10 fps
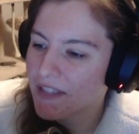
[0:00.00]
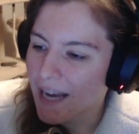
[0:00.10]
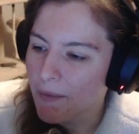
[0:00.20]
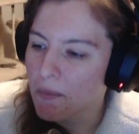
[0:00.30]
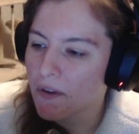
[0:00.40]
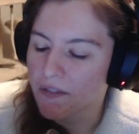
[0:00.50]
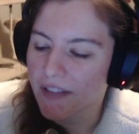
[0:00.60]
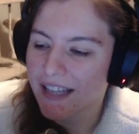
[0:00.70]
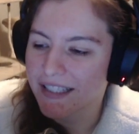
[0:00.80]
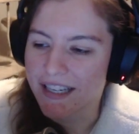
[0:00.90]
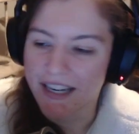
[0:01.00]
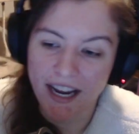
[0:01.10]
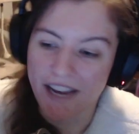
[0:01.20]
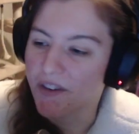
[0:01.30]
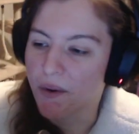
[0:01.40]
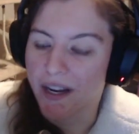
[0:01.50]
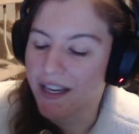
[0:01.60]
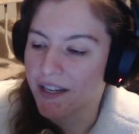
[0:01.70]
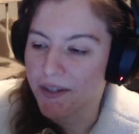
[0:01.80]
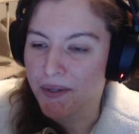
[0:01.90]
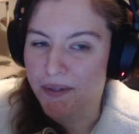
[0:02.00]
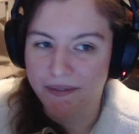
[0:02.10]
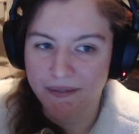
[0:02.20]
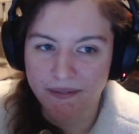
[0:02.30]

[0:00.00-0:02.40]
Top 3 movies of last year? I have no idea, dude.